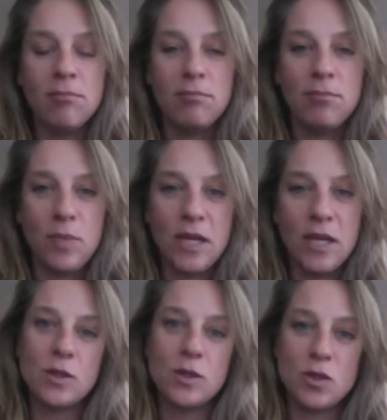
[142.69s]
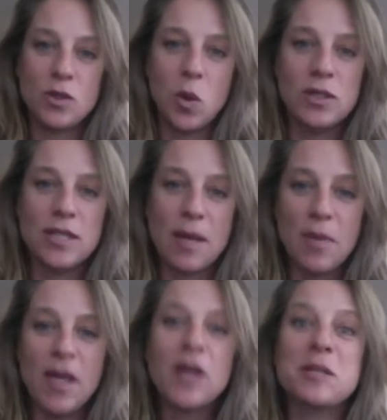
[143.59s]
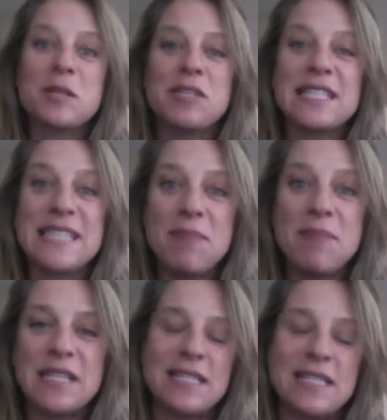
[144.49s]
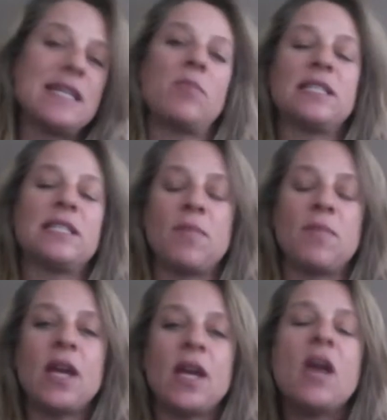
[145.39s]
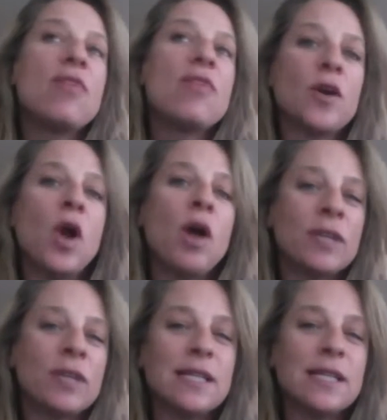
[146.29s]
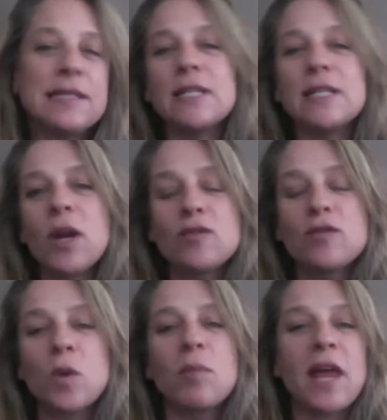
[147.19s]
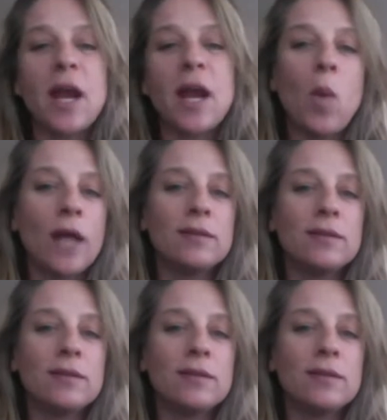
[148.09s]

being sold something or someone is attempting to sell me something, they're not really listening to what I've told them that I want.